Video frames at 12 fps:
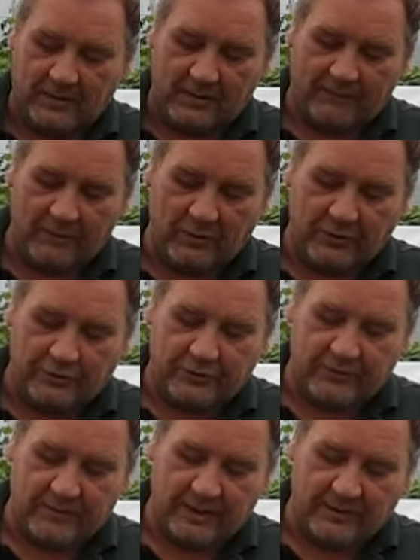If you want to
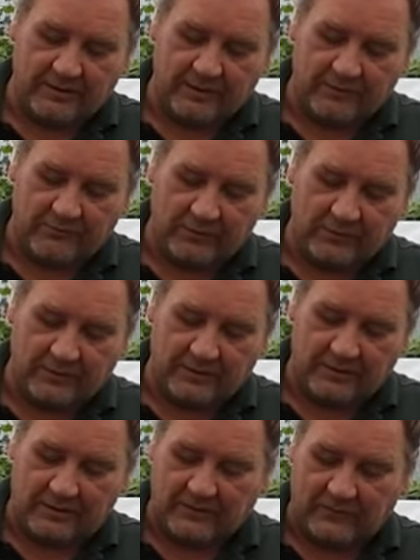trim the ends of the
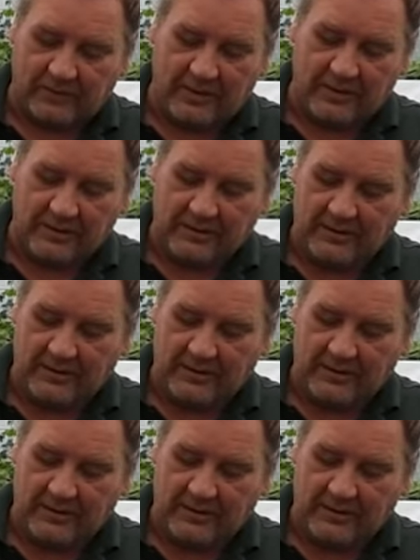roots, that's fine.